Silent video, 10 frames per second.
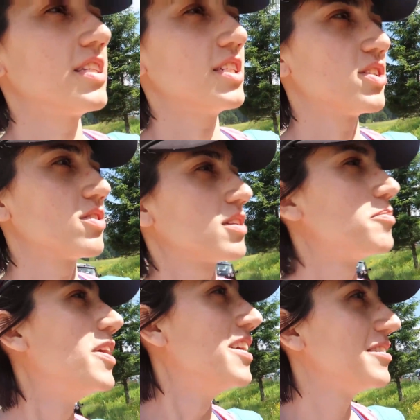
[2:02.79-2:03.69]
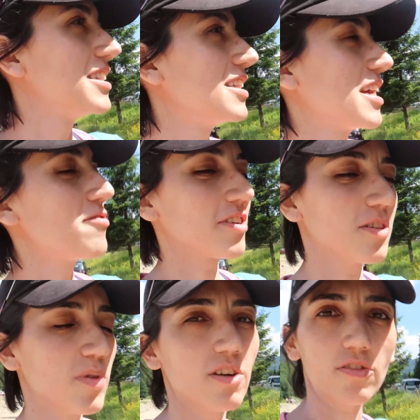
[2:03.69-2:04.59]
they took the name for
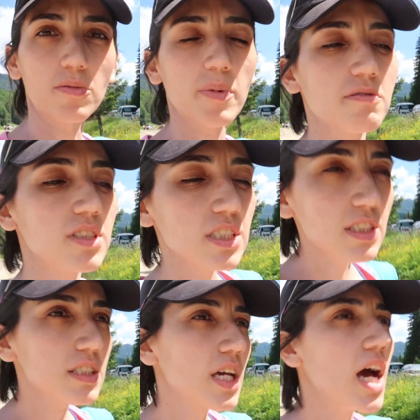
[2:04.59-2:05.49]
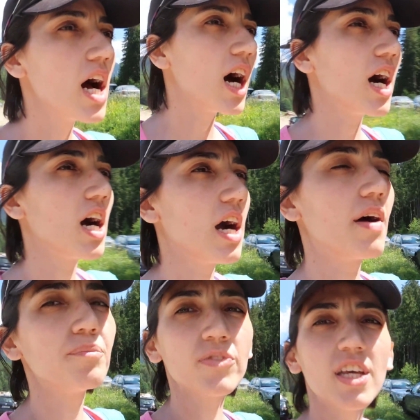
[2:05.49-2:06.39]
the beer from the mountains.
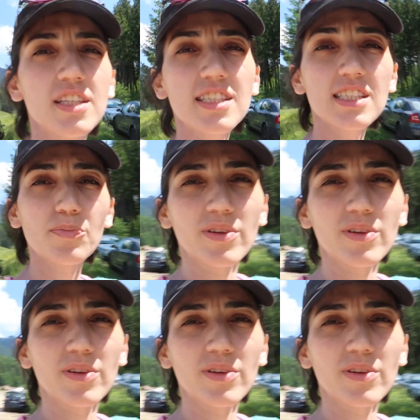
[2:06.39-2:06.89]
This is a